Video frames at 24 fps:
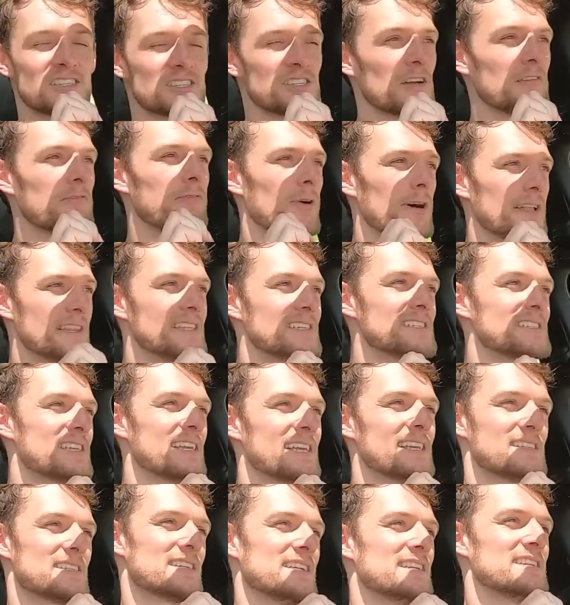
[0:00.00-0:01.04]
of what this thing
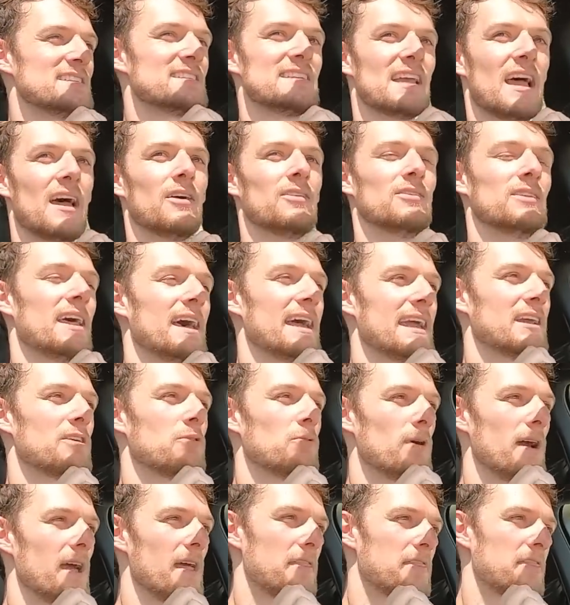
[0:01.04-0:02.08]
is going to sound like
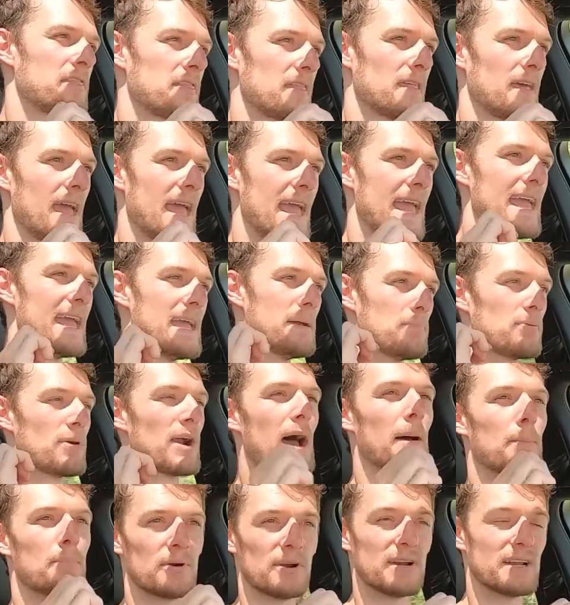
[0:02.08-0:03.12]
with a
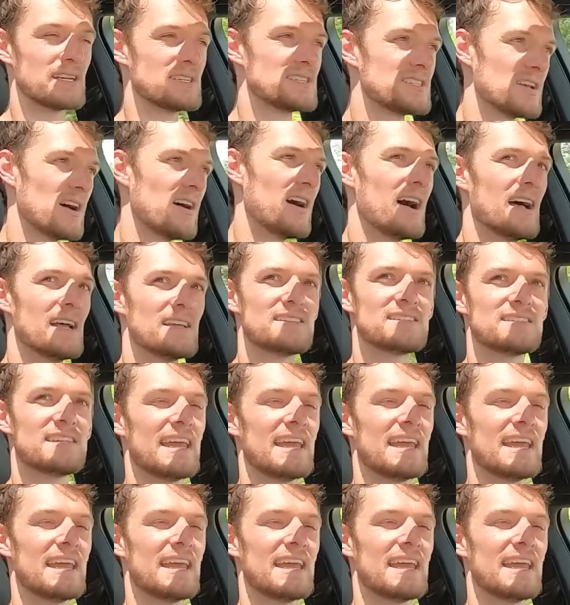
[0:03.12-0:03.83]
proper exhaust.